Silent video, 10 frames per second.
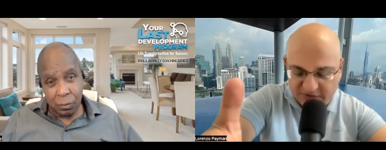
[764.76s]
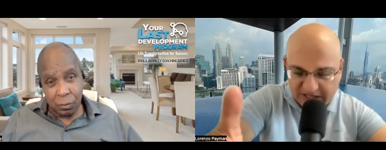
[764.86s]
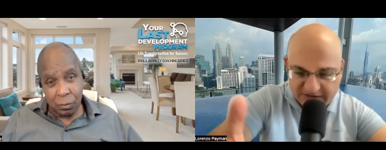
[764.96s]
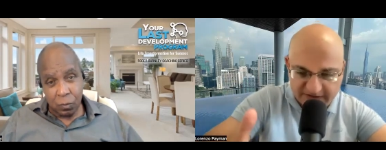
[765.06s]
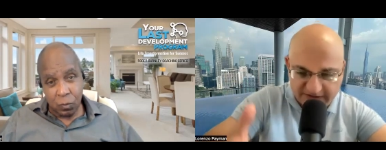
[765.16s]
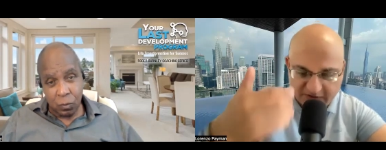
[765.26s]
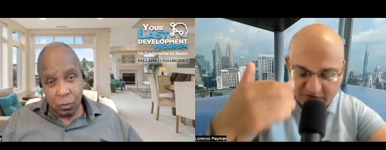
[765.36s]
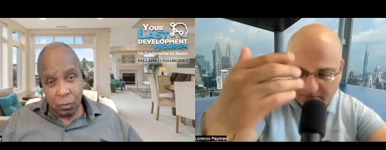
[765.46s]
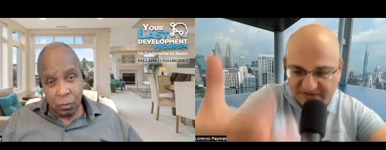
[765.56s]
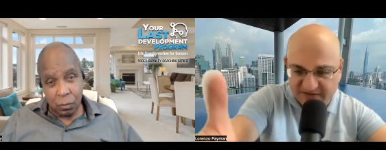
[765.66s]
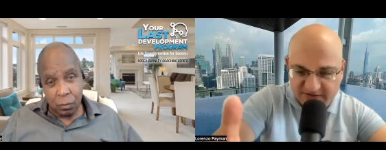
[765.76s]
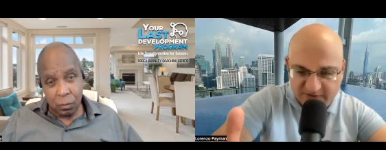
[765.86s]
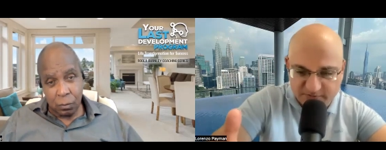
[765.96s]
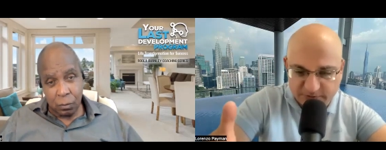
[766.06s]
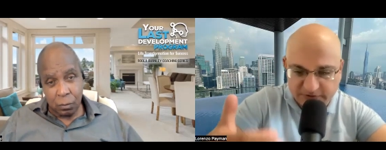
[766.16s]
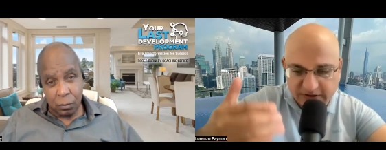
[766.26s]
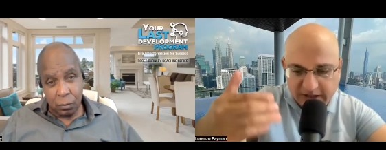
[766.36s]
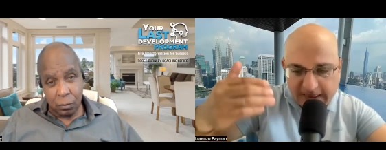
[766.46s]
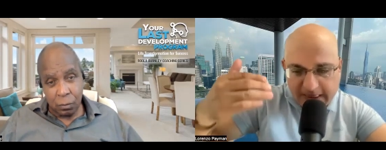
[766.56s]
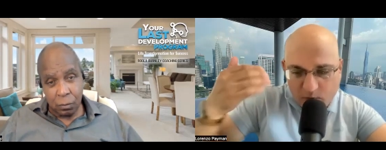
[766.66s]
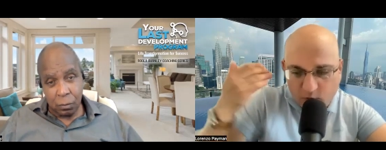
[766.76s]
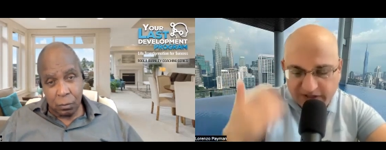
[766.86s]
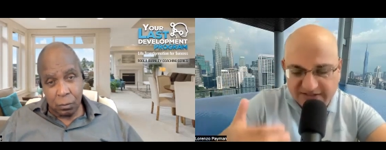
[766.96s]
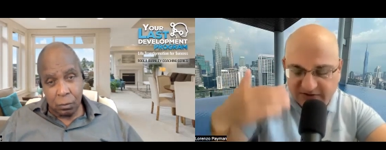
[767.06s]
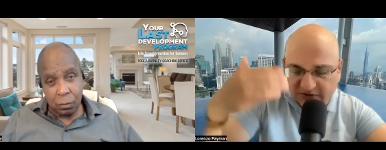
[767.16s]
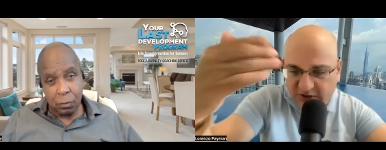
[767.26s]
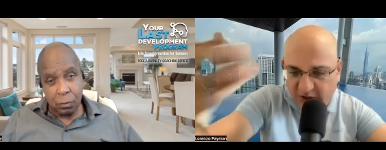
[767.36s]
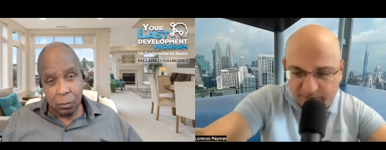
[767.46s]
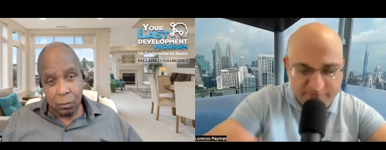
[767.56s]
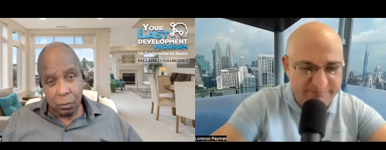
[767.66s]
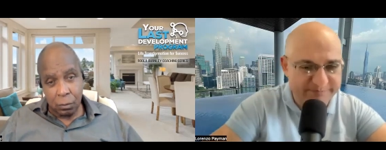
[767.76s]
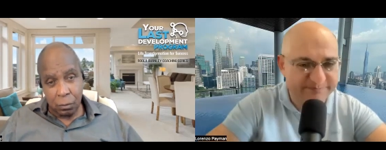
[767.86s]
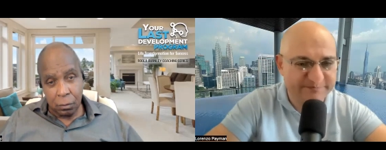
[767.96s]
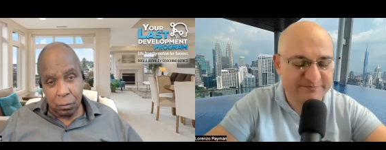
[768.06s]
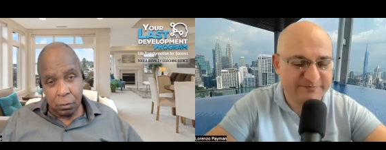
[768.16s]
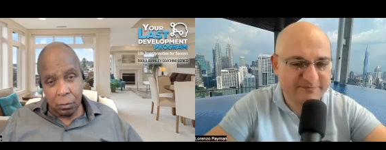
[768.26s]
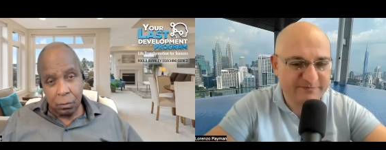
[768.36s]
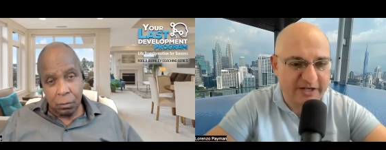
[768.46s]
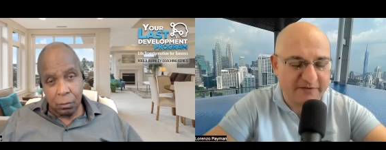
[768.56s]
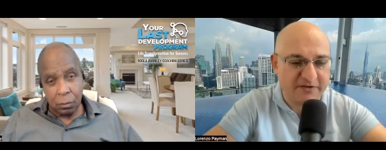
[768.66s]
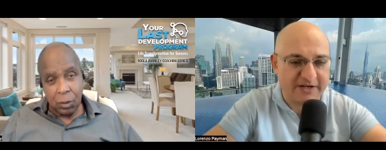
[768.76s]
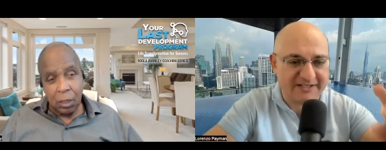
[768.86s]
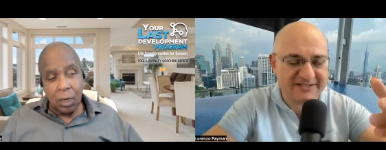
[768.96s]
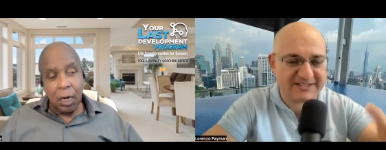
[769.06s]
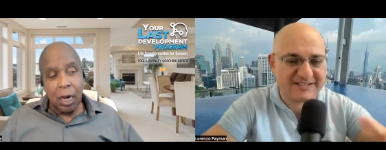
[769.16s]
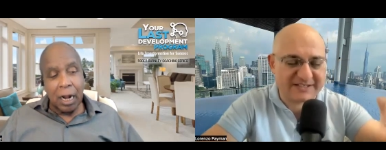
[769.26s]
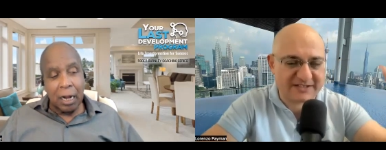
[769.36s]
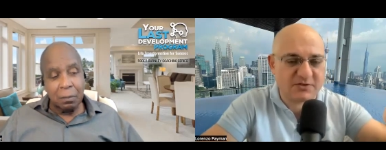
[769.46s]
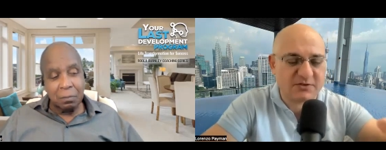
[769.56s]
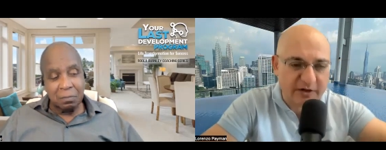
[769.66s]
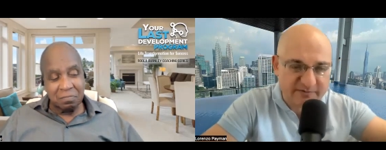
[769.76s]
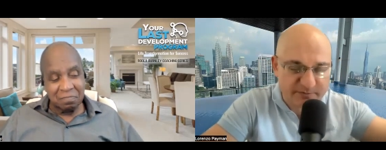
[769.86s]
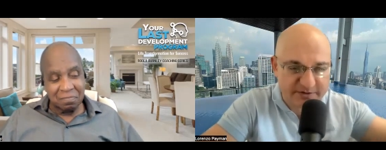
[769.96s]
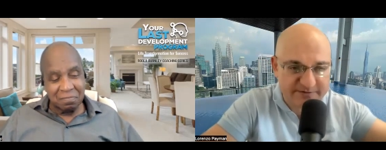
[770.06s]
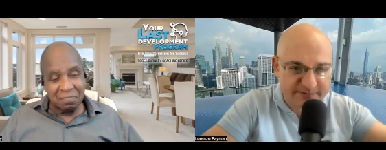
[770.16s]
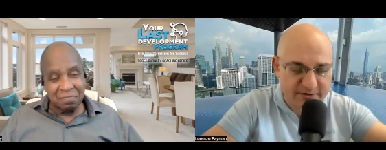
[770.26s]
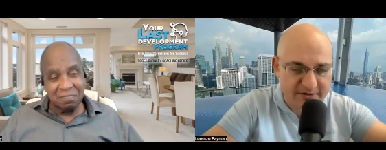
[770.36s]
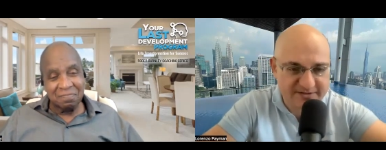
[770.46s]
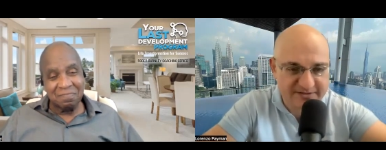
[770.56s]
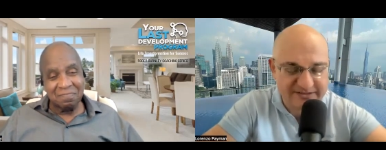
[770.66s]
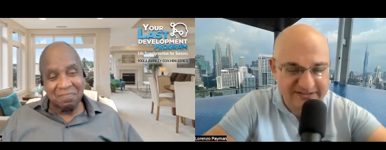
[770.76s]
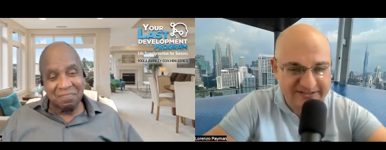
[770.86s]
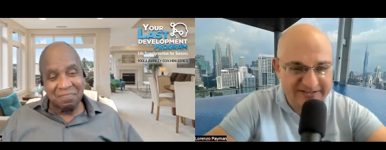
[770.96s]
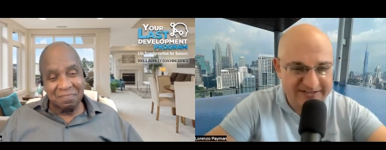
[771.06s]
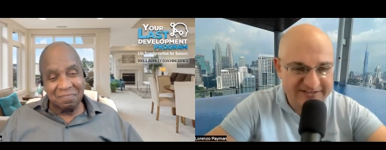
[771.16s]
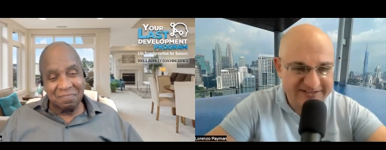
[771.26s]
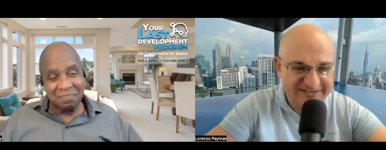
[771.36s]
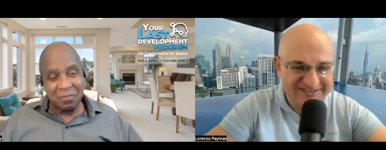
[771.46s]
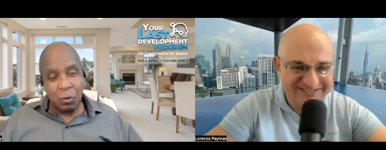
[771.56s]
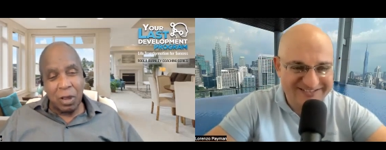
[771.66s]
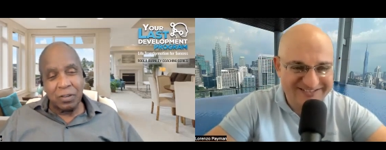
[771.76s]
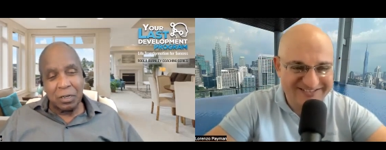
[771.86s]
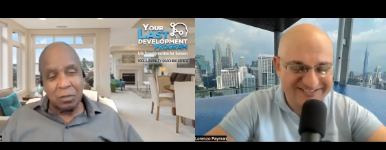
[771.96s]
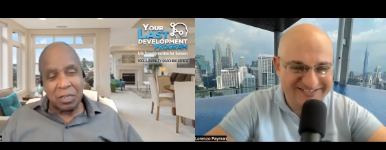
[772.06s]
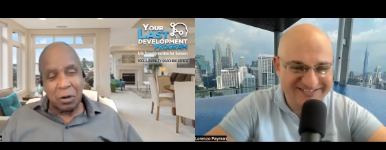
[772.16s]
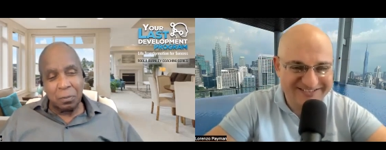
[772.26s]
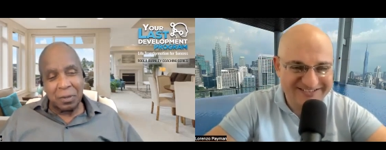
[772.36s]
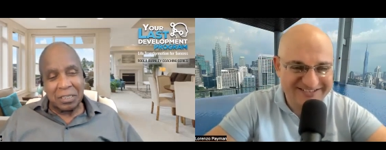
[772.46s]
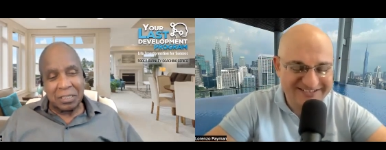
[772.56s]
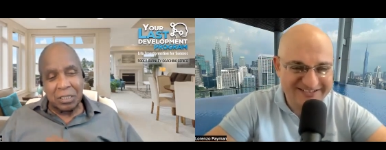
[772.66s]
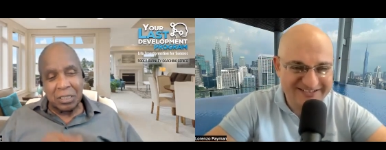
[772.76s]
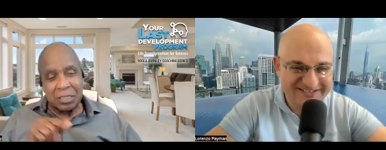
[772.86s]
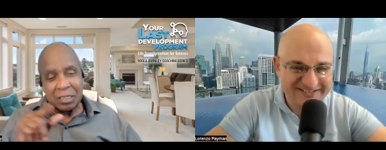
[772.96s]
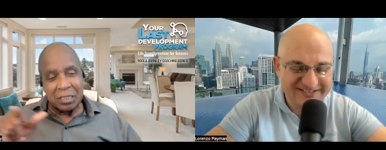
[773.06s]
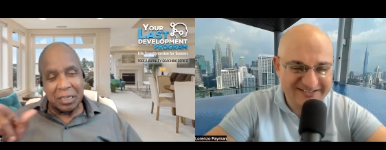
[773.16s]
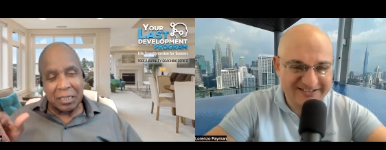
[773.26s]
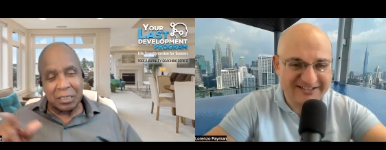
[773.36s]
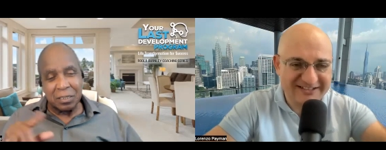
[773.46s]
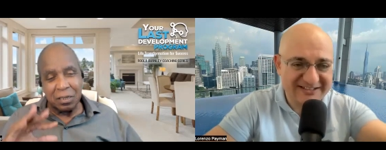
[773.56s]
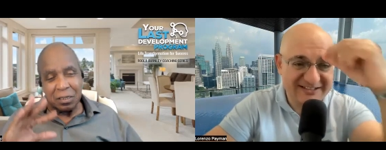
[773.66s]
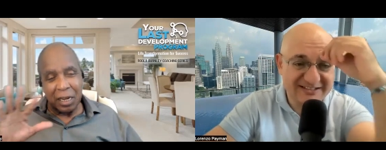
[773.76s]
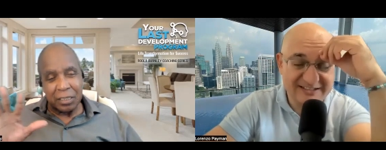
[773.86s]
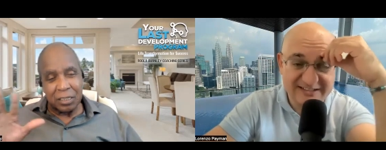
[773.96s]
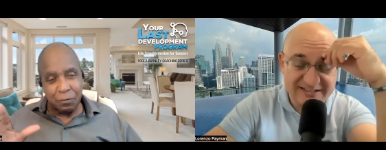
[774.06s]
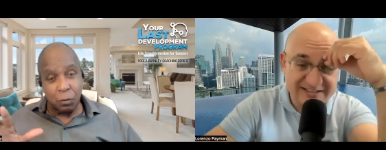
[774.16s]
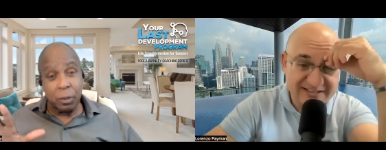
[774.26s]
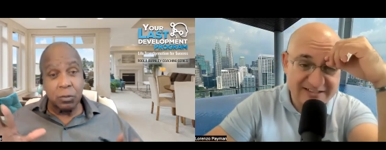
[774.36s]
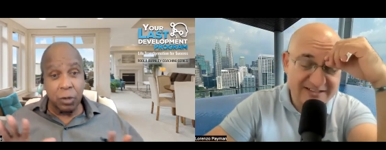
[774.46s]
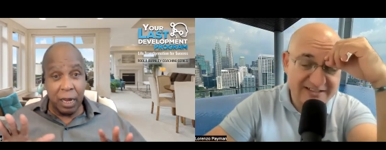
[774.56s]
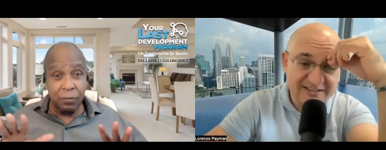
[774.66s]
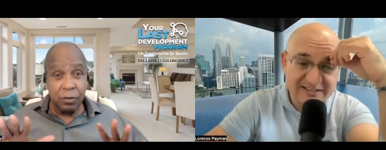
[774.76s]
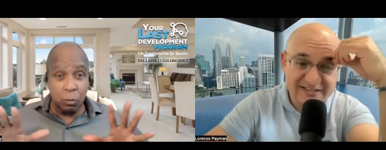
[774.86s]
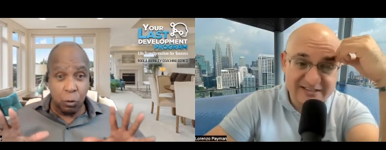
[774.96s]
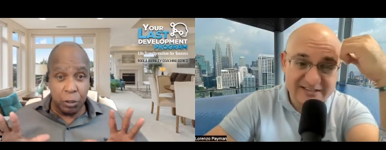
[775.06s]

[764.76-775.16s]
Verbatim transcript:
Speaker 1: channeling and your messages about what is to come in the next, say,
Speaker 2: 6 to 12 months for us? We have a little turbulence just in the next several months. We're going to have a little more